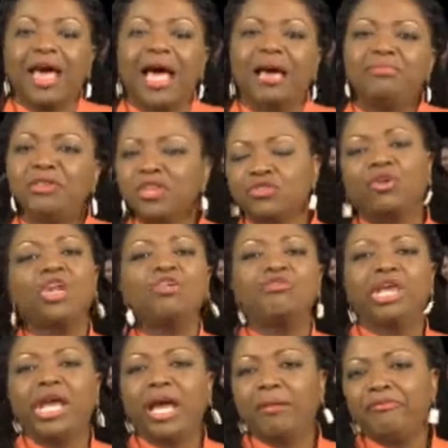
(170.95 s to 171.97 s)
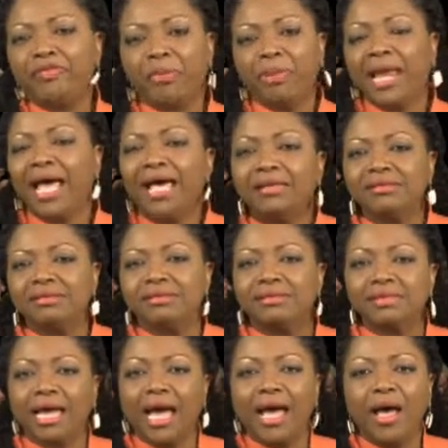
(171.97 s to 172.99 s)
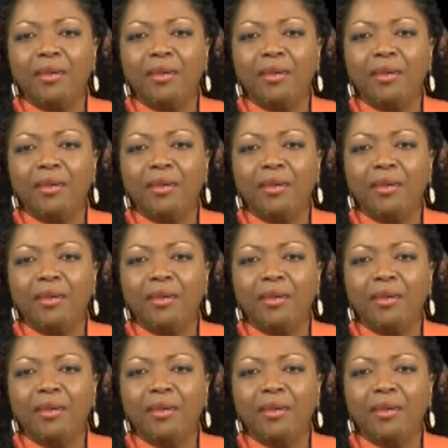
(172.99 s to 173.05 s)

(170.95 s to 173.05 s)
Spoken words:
I'm just going to recap from last